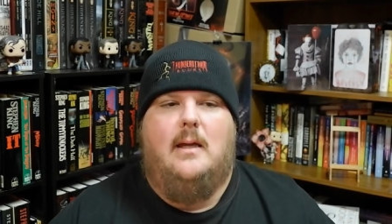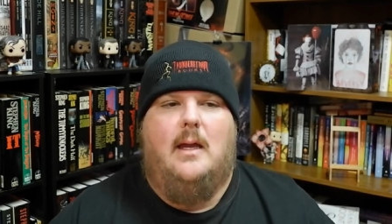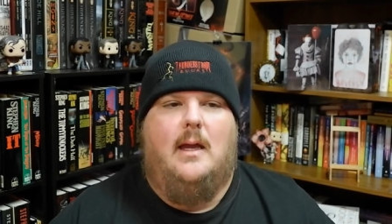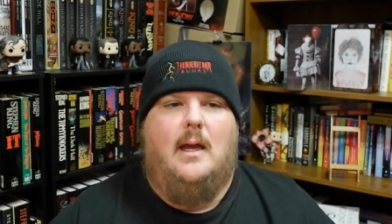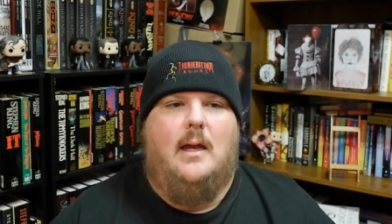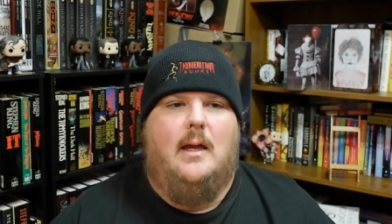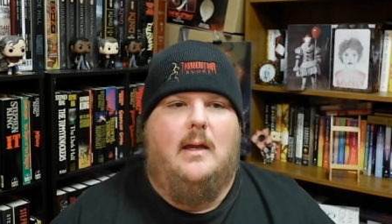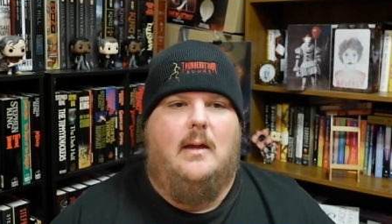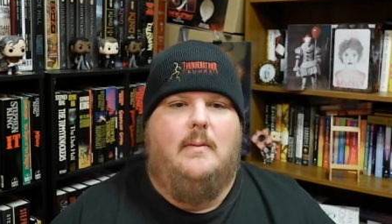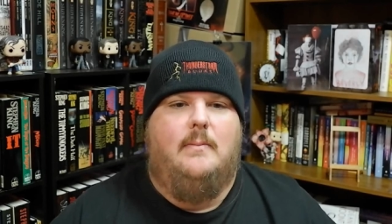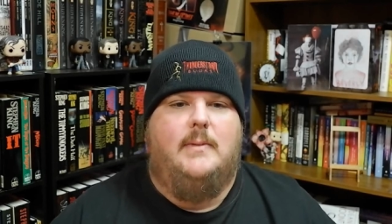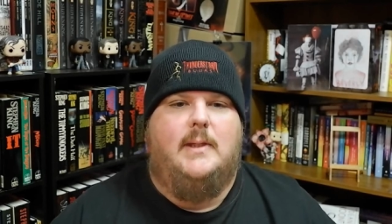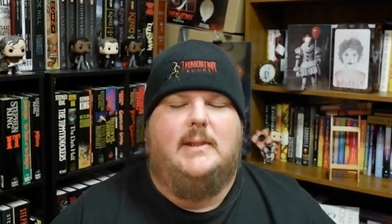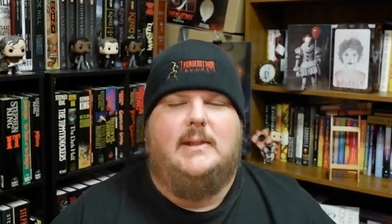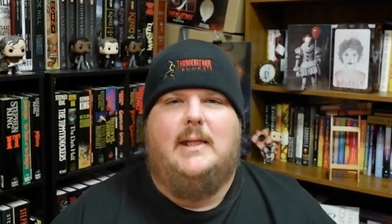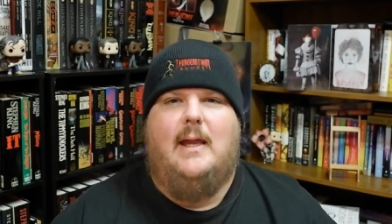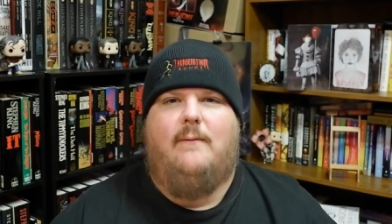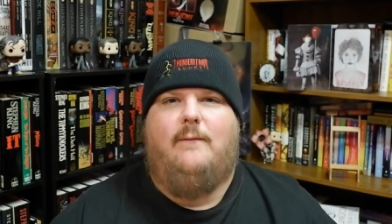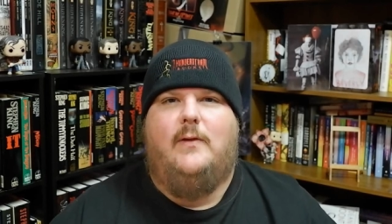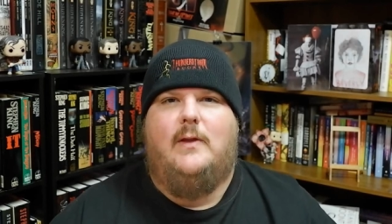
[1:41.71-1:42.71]
Um, the
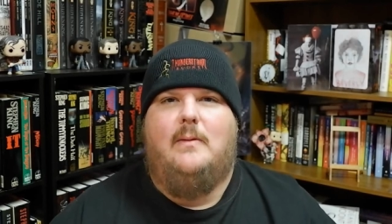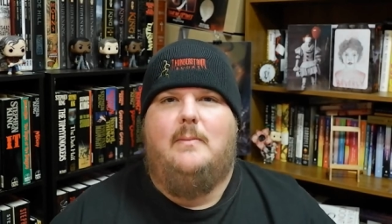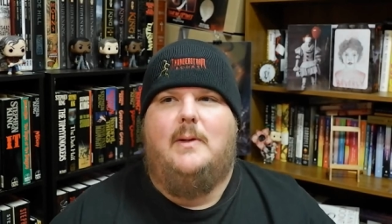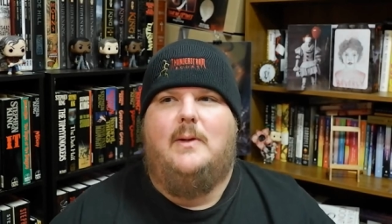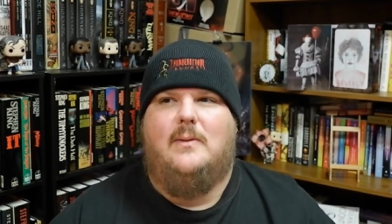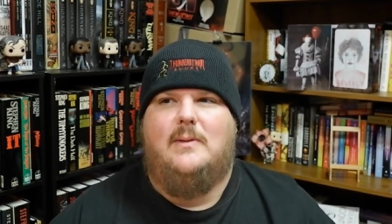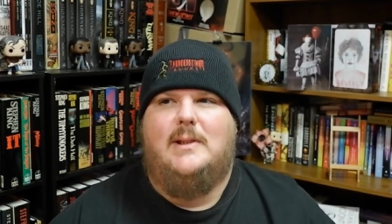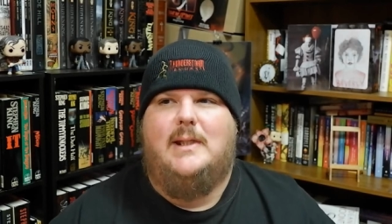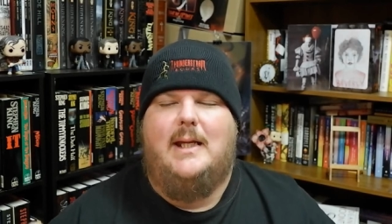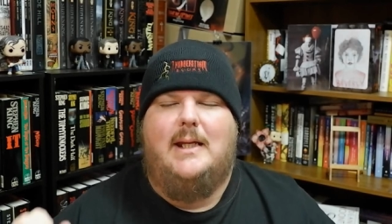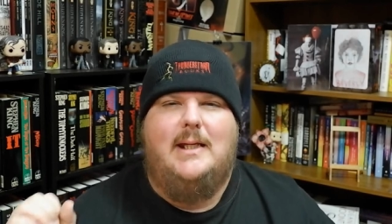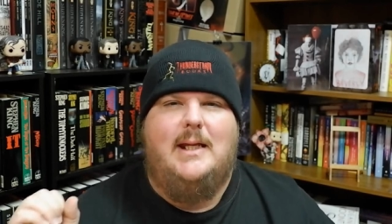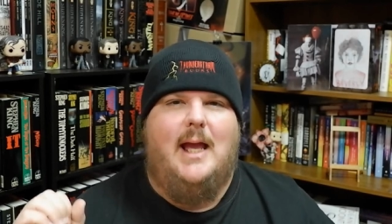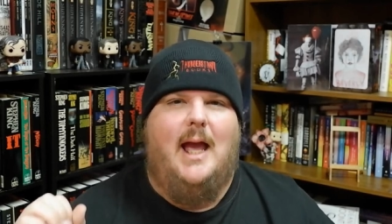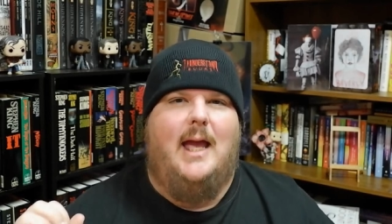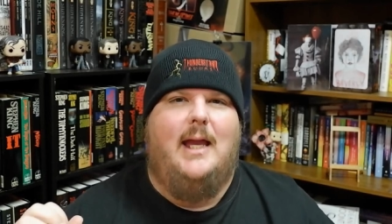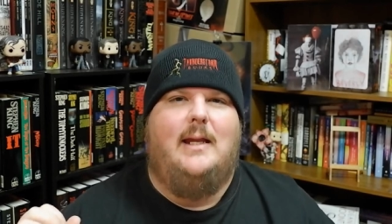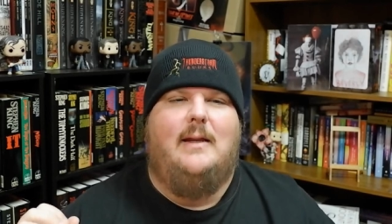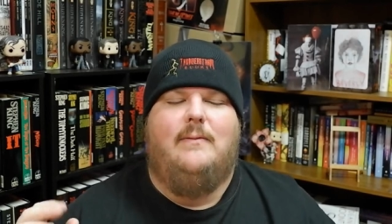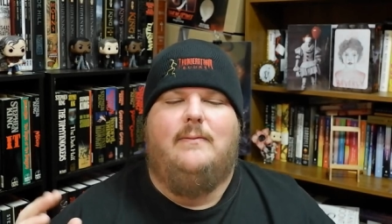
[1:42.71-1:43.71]
stuff in the middle did
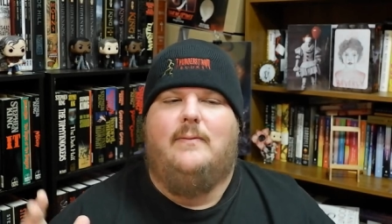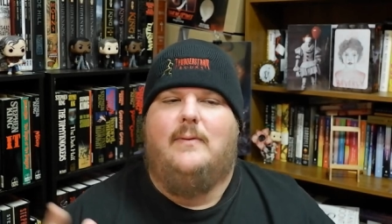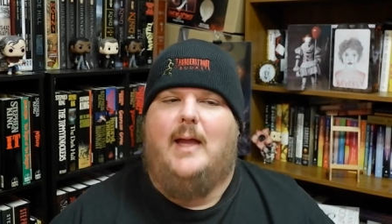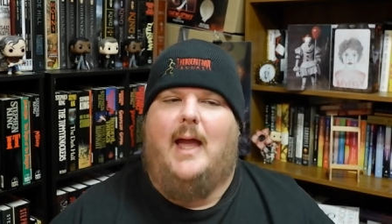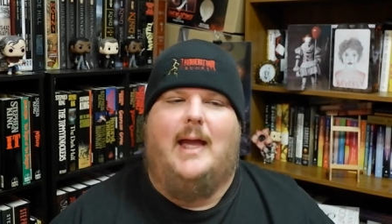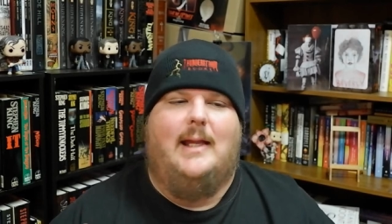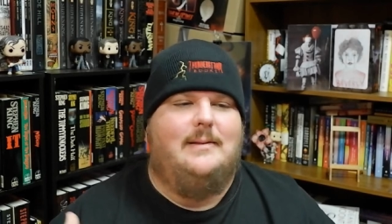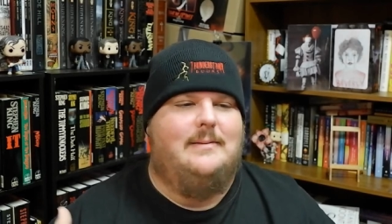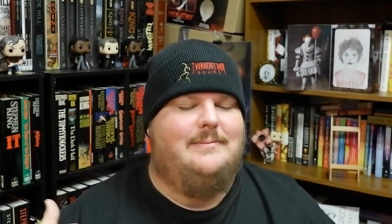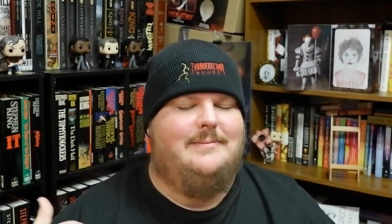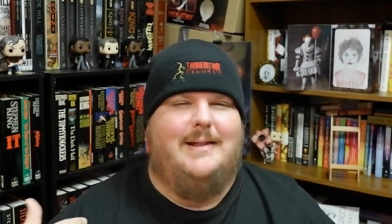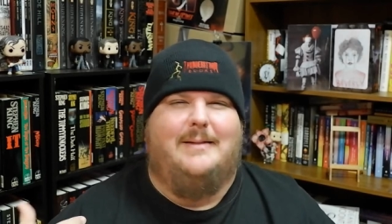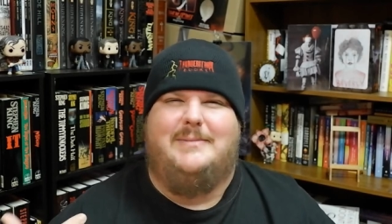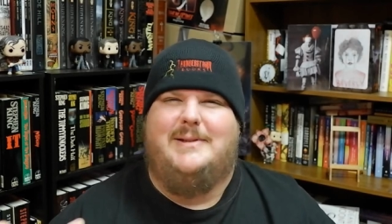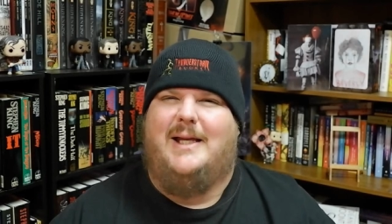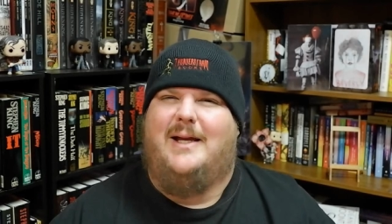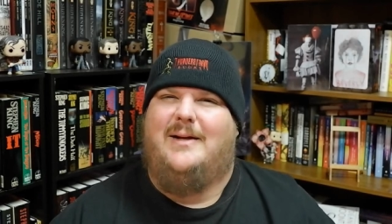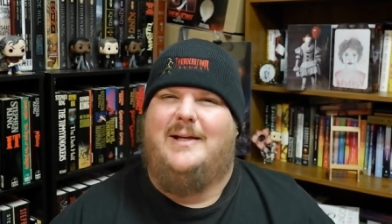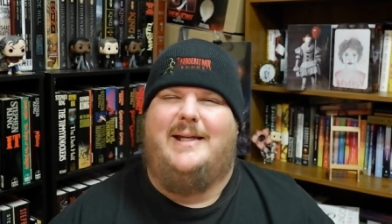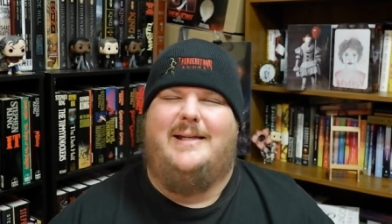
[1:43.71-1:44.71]
kind of, I, I'm
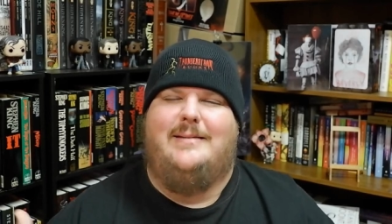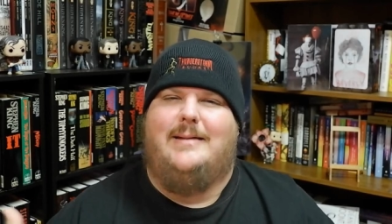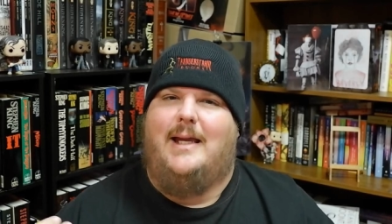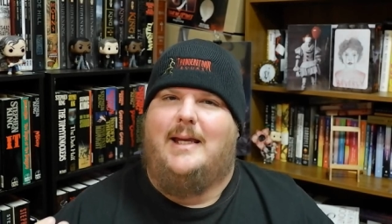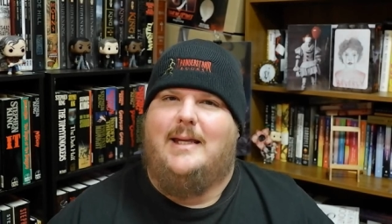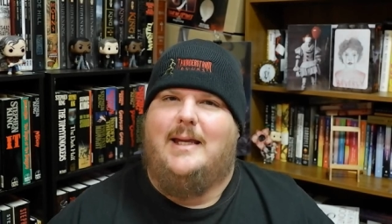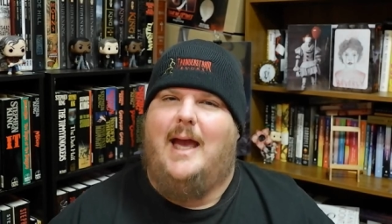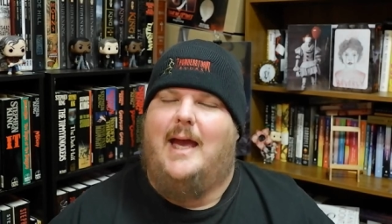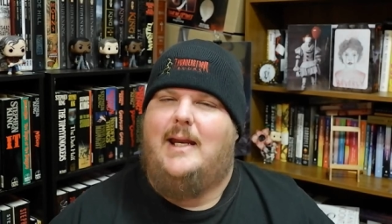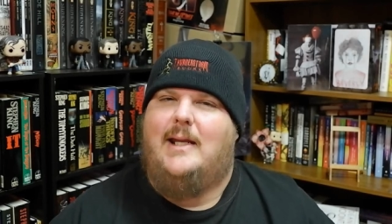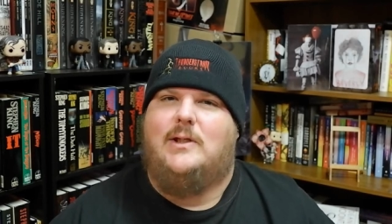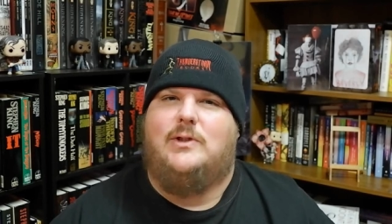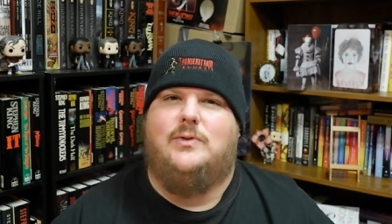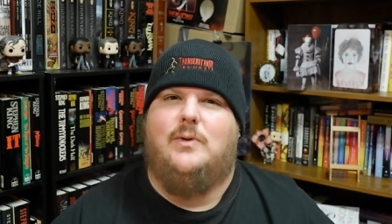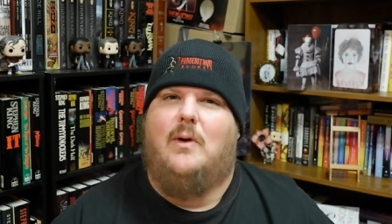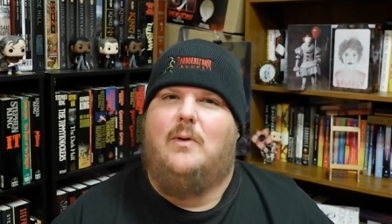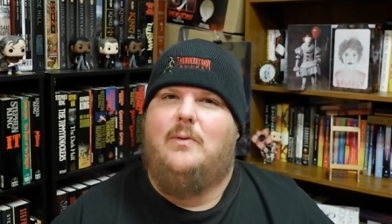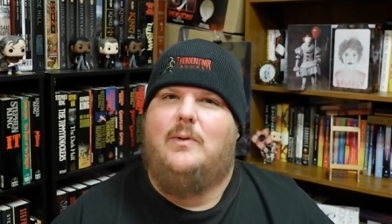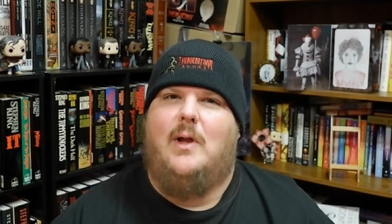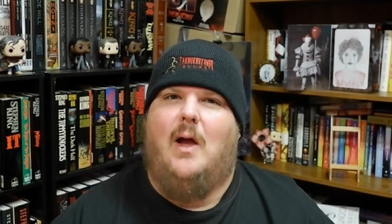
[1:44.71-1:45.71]
sorry, it, it kind of
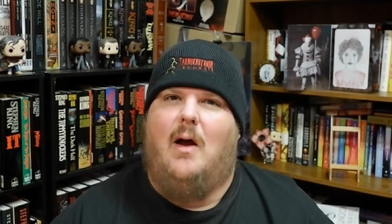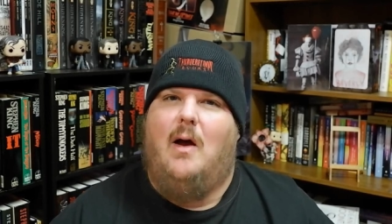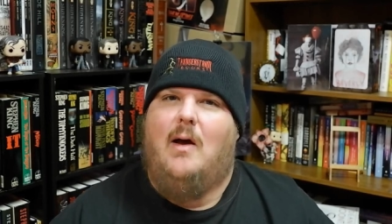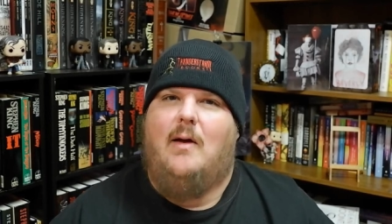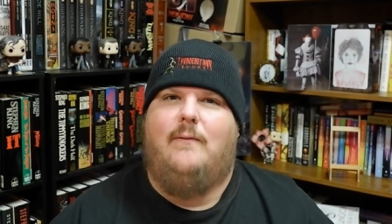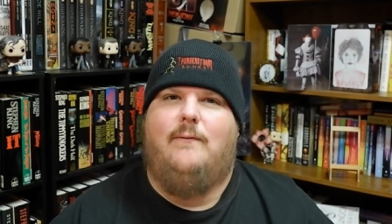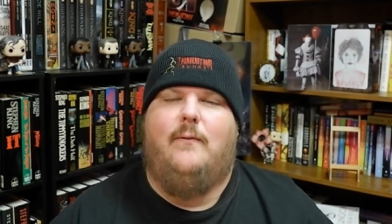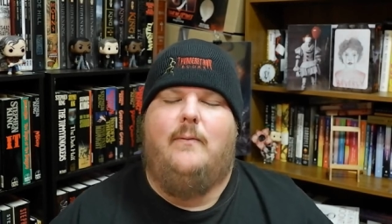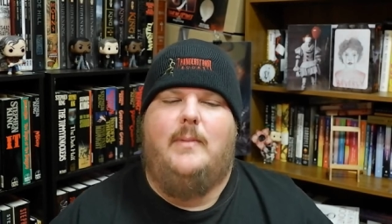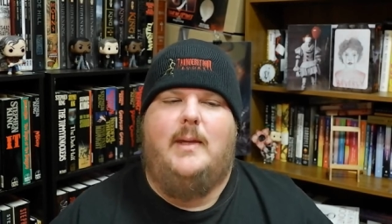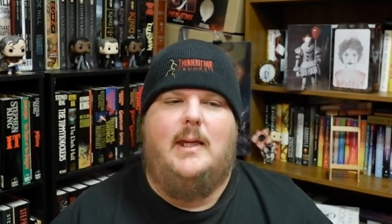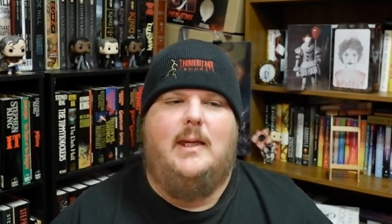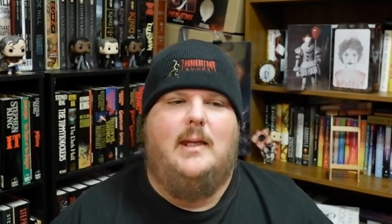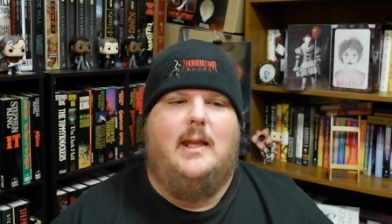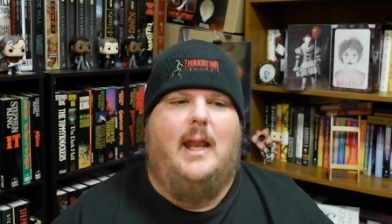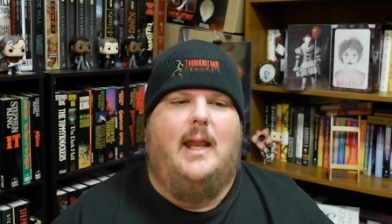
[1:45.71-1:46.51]
droned on for me.